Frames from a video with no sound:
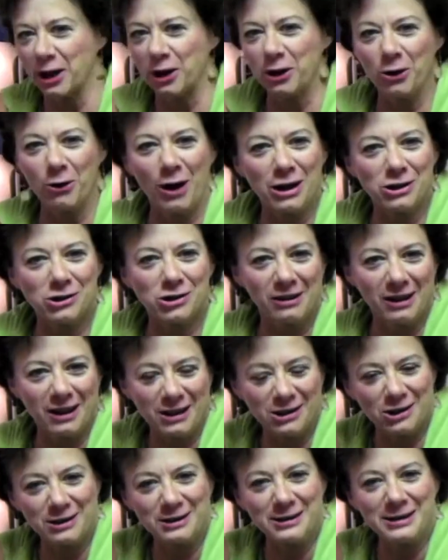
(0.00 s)

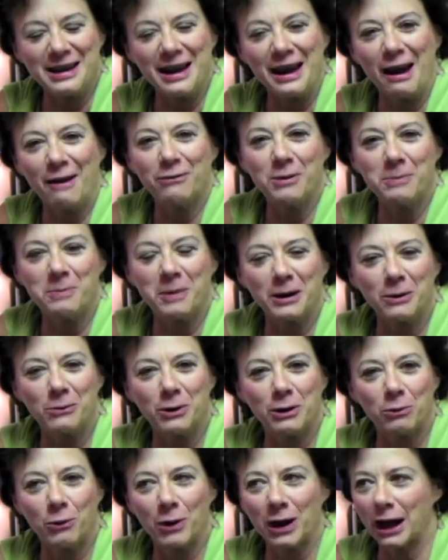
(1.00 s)
Congratulations to everybody
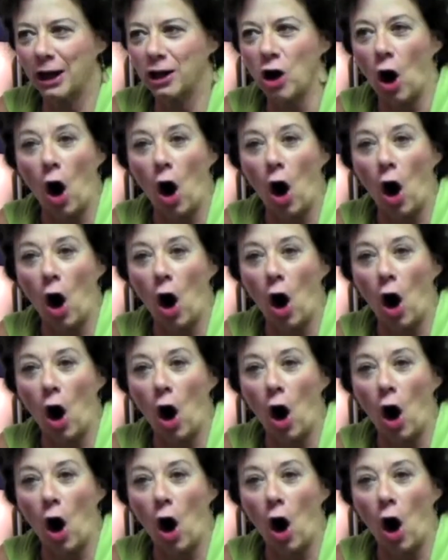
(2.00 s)
with Wicked